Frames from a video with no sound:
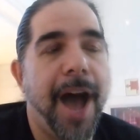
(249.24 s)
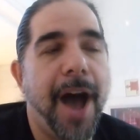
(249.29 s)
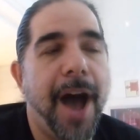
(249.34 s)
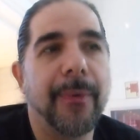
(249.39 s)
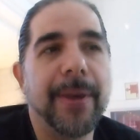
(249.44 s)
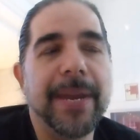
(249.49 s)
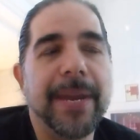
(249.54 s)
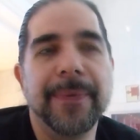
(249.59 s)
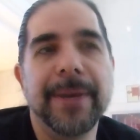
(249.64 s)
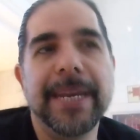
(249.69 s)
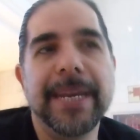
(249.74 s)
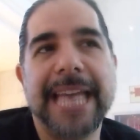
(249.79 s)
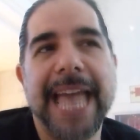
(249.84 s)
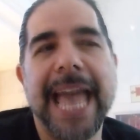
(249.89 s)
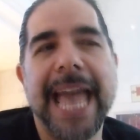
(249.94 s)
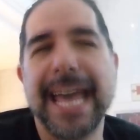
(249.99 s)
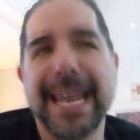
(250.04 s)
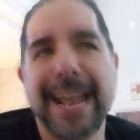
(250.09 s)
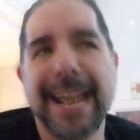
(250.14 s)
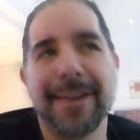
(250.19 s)
We
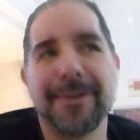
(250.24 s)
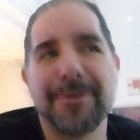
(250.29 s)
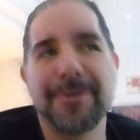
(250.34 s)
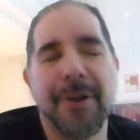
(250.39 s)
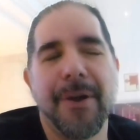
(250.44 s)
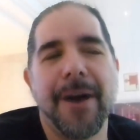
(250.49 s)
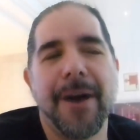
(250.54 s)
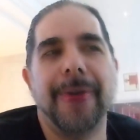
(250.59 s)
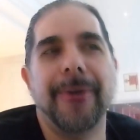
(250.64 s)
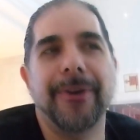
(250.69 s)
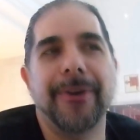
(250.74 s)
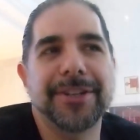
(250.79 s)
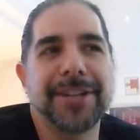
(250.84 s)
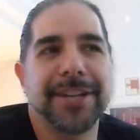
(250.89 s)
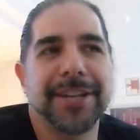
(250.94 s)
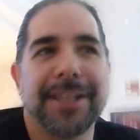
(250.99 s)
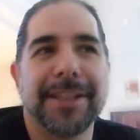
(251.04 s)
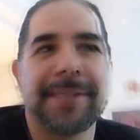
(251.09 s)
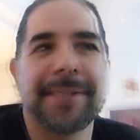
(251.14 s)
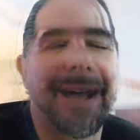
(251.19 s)
can. I don't know how
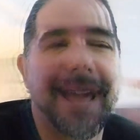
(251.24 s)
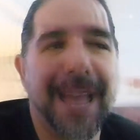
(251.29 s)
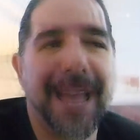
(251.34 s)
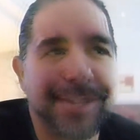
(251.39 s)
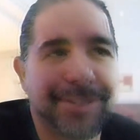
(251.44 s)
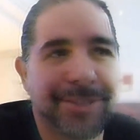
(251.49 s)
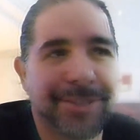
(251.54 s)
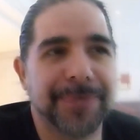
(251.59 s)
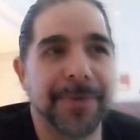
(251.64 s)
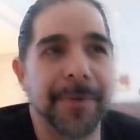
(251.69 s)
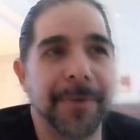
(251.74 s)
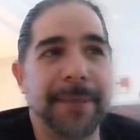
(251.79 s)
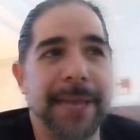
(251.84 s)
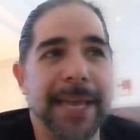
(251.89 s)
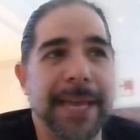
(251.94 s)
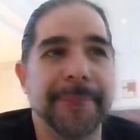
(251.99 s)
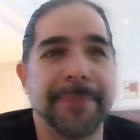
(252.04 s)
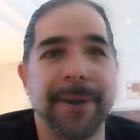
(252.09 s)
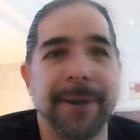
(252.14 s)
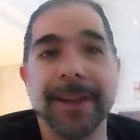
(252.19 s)
articulate my answers will
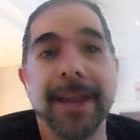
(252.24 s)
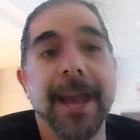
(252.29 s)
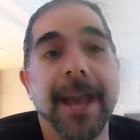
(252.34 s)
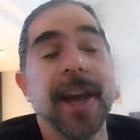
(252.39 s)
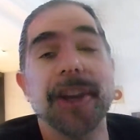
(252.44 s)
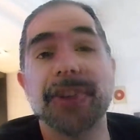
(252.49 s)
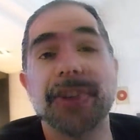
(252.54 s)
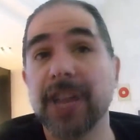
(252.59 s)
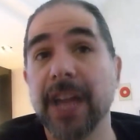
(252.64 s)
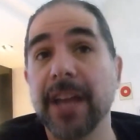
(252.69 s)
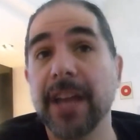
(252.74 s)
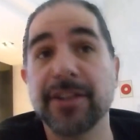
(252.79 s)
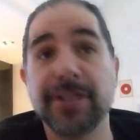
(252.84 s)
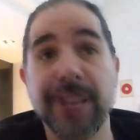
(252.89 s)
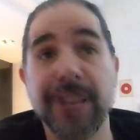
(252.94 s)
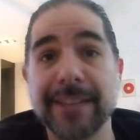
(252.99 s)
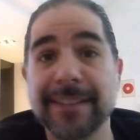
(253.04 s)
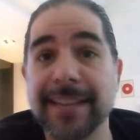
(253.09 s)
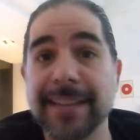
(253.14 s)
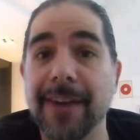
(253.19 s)
be, but
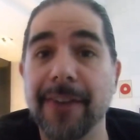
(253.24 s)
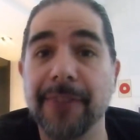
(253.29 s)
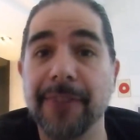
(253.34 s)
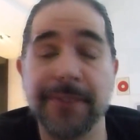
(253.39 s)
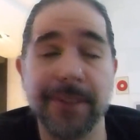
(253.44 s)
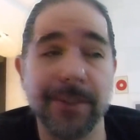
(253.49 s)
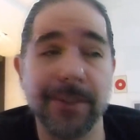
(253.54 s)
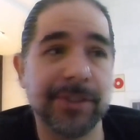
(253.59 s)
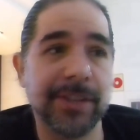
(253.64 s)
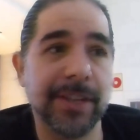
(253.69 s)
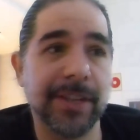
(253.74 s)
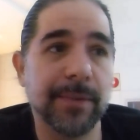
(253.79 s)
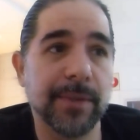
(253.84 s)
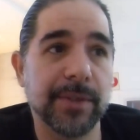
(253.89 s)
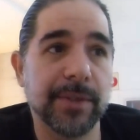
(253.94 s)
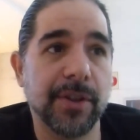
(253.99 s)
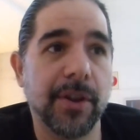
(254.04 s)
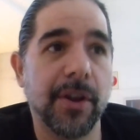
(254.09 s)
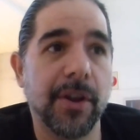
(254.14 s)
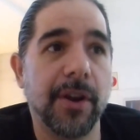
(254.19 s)
Chantal Filson
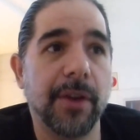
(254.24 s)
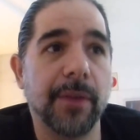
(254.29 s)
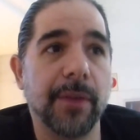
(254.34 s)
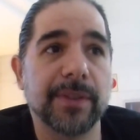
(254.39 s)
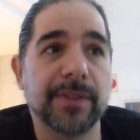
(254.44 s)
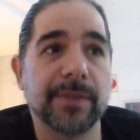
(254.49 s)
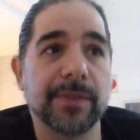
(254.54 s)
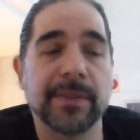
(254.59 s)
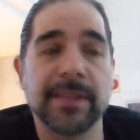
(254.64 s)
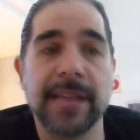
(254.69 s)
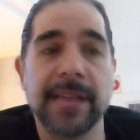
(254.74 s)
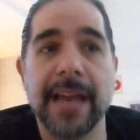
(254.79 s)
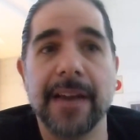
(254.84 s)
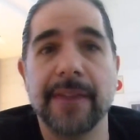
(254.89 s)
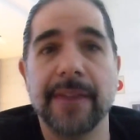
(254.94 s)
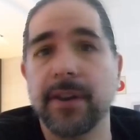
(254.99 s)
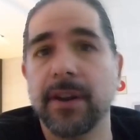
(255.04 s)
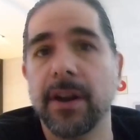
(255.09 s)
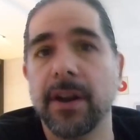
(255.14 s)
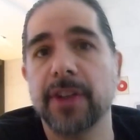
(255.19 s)
was the head
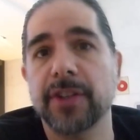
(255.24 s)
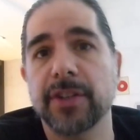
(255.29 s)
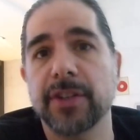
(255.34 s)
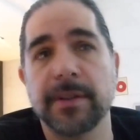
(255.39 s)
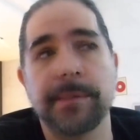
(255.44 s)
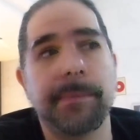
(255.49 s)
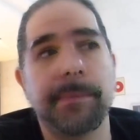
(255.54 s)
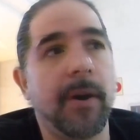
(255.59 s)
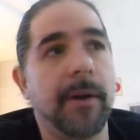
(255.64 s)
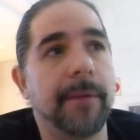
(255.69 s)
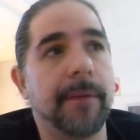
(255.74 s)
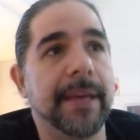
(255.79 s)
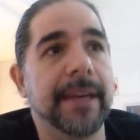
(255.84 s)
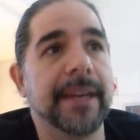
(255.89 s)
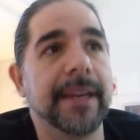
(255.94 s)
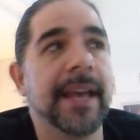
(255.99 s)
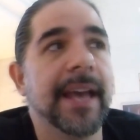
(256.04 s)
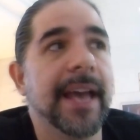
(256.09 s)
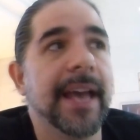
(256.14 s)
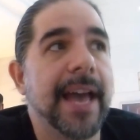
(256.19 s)
of our costume
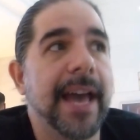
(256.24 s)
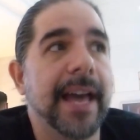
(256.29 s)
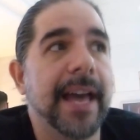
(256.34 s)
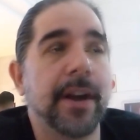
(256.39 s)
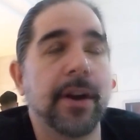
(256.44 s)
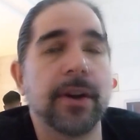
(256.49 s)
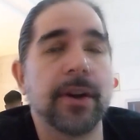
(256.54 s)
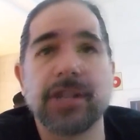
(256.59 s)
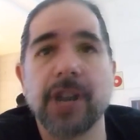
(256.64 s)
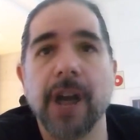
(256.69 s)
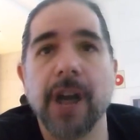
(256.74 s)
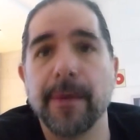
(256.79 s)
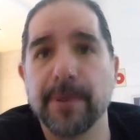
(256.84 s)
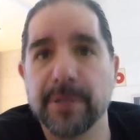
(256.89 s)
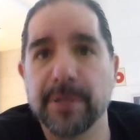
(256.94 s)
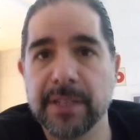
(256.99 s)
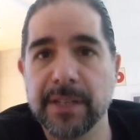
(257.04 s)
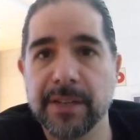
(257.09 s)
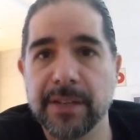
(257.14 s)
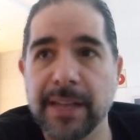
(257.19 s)
department, and her job
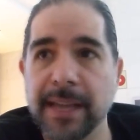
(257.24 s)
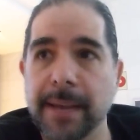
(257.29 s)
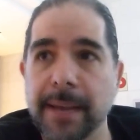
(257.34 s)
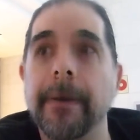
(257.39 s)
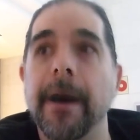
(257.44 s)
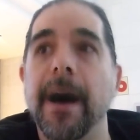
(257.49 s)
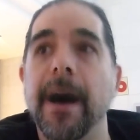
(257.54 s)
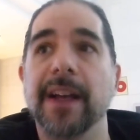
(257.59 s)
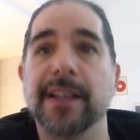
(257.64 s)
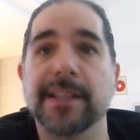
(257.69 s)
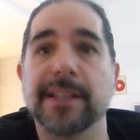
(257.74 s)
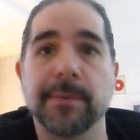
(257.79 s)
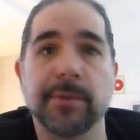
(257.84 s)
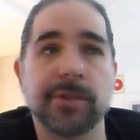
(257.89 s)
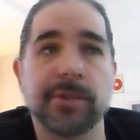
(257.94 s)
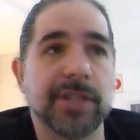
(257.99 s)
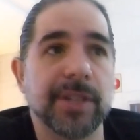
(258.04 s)
was nearly impossible.